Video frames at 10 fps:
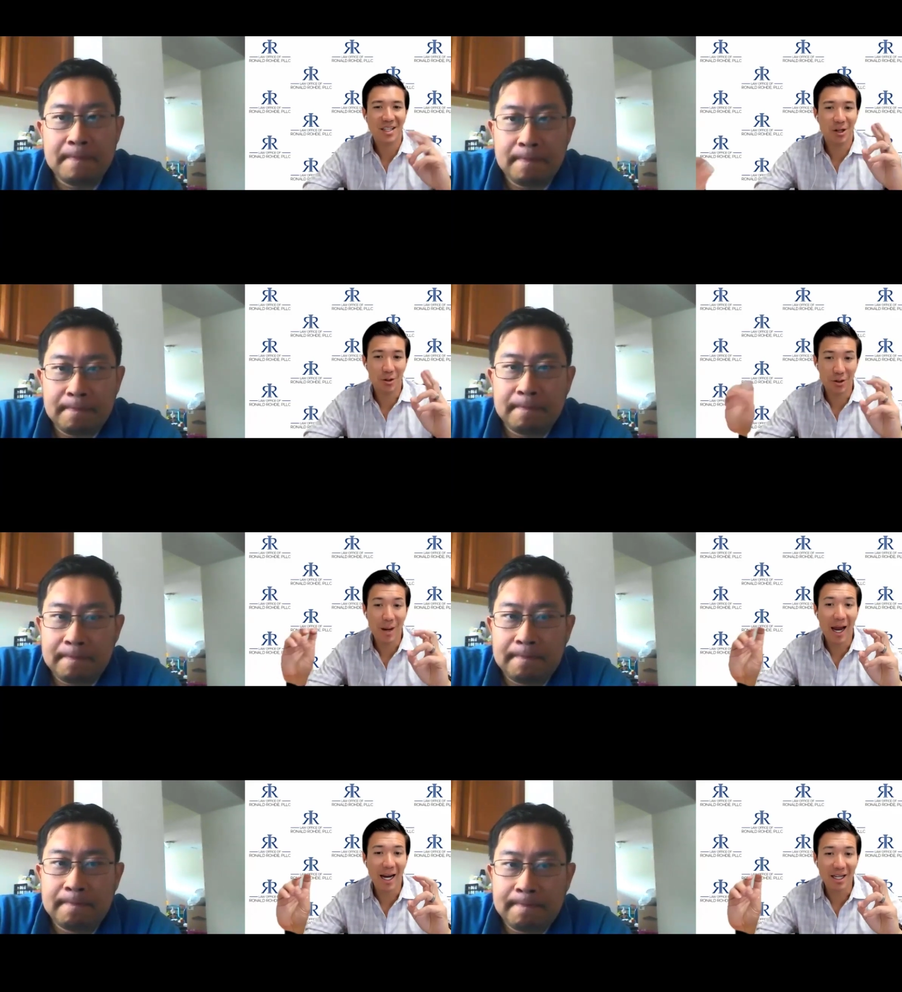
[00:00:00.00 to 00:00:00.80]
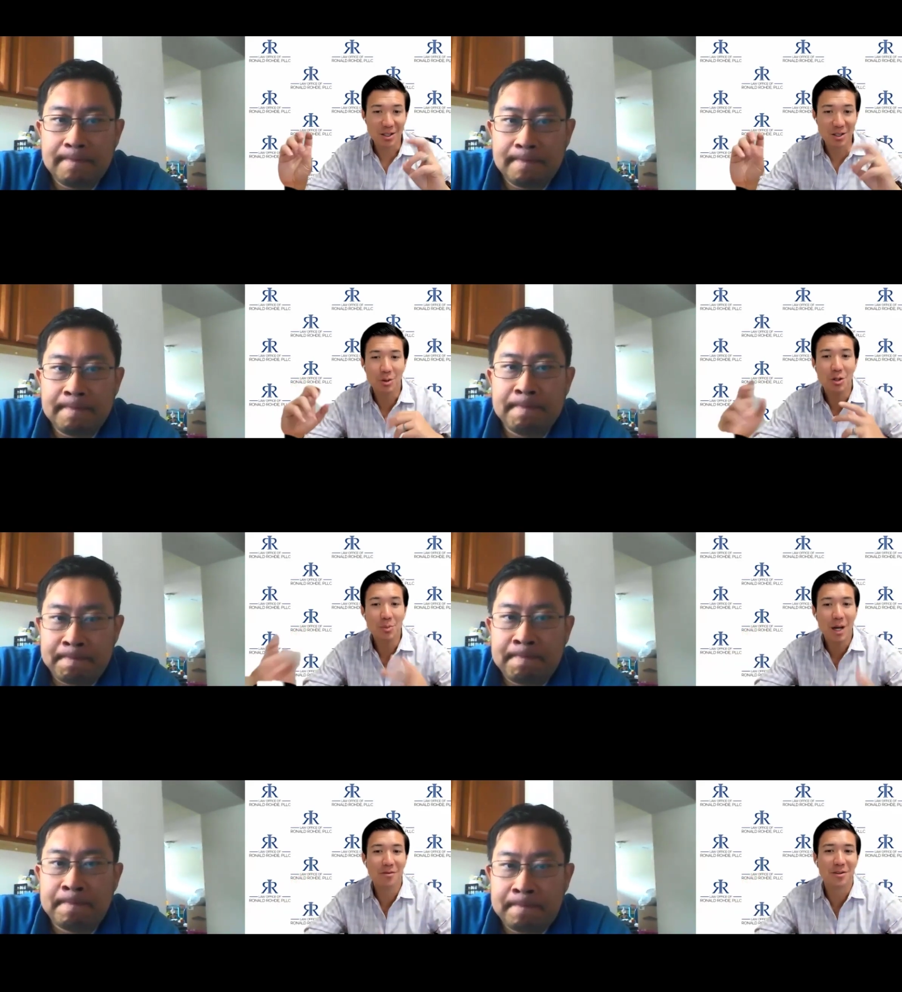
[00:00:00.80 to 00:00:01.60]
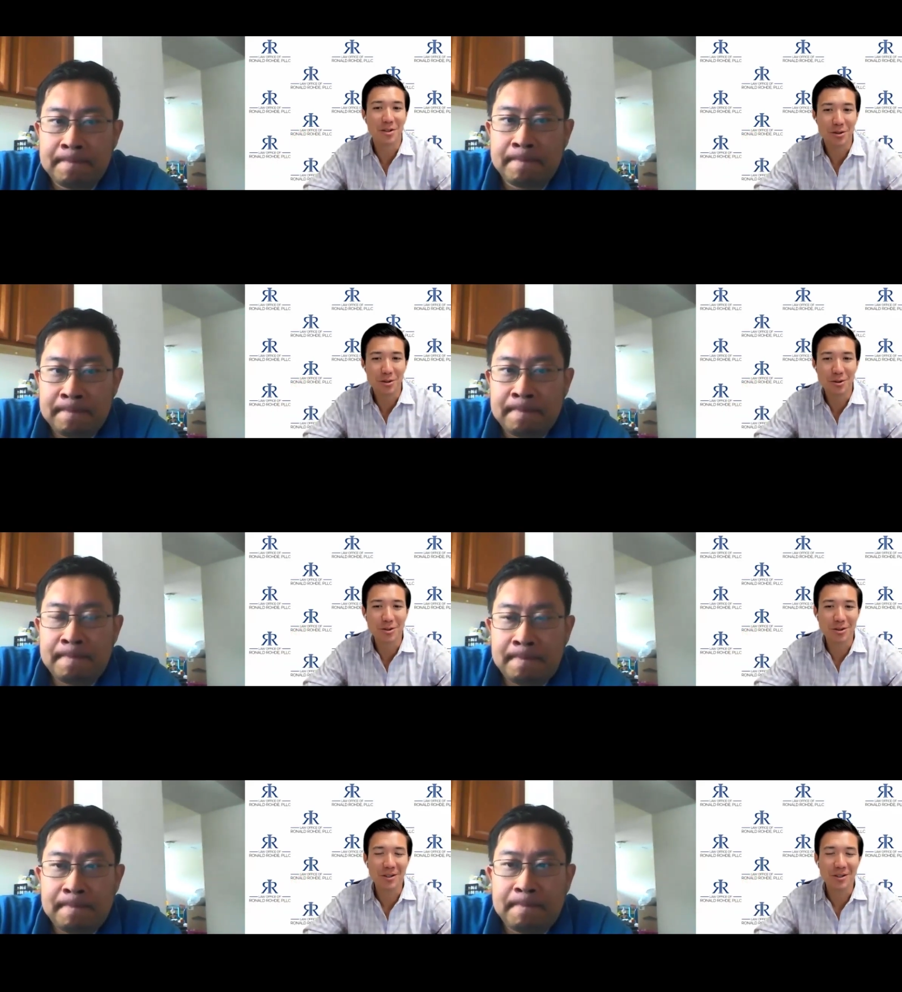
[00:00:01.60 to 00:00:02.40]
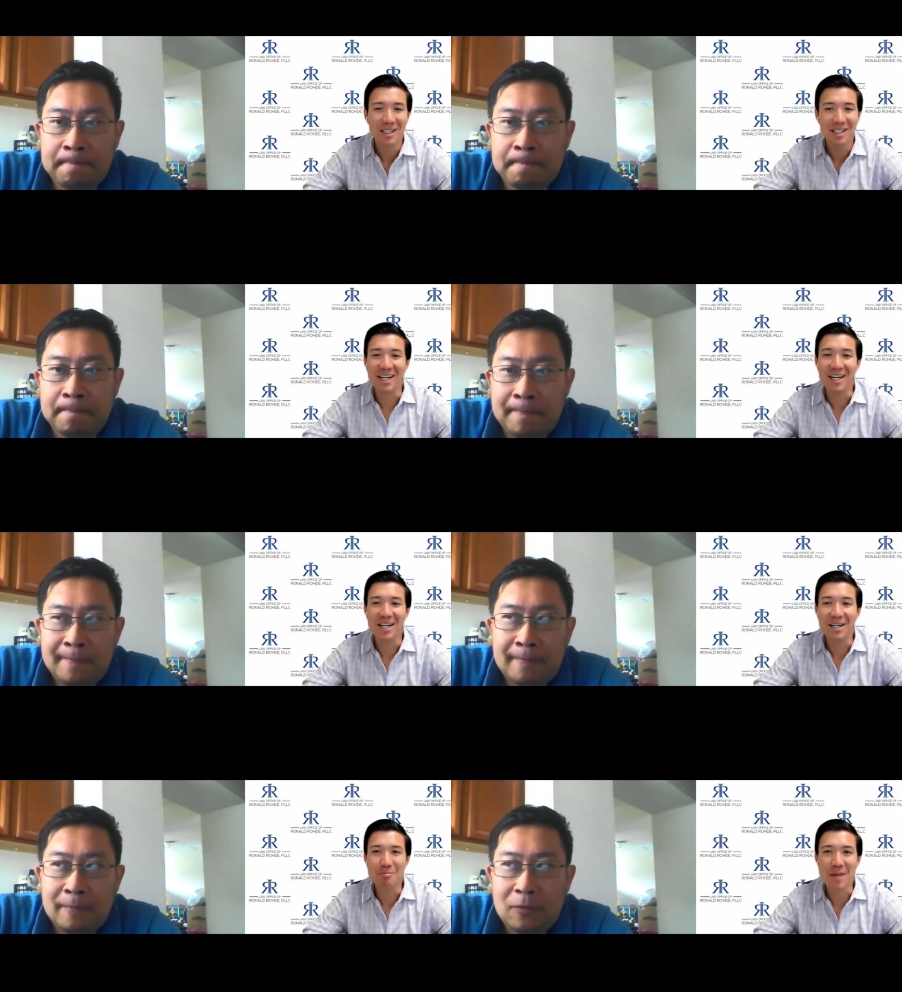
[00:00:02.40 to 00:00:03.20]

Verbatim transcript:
Speaker 1: you know their package so when you pay for the guru uh,